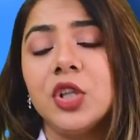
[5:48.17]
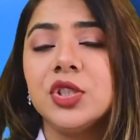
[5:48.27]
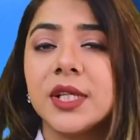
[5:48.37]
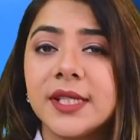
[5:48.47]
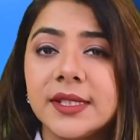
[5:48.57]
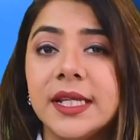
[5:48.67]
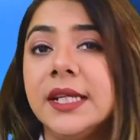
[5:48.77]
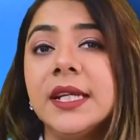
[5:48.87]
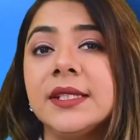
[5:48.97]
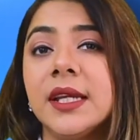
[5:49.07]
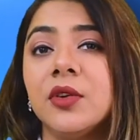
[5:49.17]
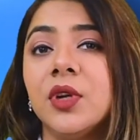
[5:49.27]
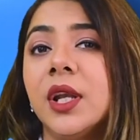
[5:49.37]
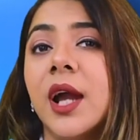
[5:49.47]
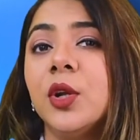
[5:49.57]
Justice C.D. Singh
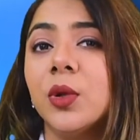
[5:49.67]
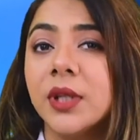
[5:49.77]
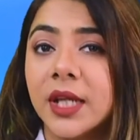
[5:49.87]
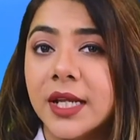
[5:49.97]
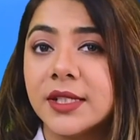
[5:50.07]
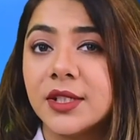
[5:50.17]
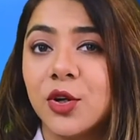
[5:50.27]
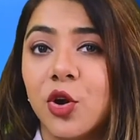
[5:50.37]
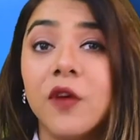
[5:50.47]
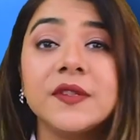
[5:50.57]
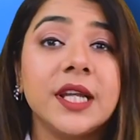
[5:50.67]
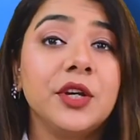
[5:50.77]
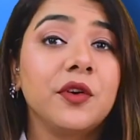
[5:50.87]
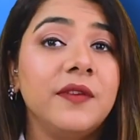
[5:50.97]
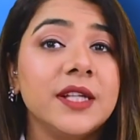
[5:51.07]
relied on the case of
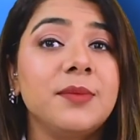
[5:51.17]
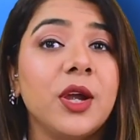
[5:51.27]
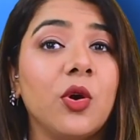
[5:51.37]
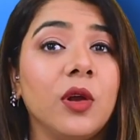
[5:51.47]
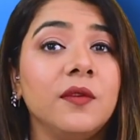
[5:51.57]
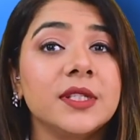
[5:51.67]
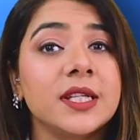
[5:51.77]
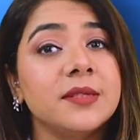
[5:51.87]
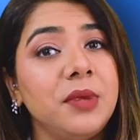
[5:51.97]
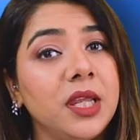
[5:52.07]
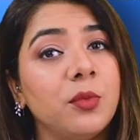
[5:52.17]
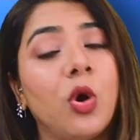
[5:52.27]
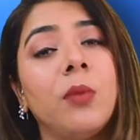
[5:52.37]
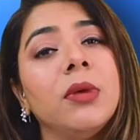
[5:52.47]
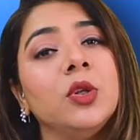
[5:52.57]
State of West Bengal versus Mir
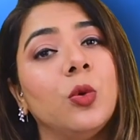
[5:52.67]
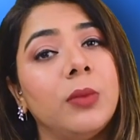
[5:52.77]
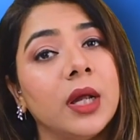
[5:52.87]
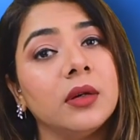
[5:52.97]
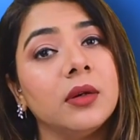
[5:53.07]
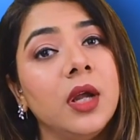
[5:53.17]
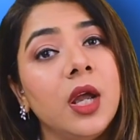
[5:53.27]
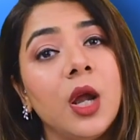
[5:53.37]
Muhammad Umar,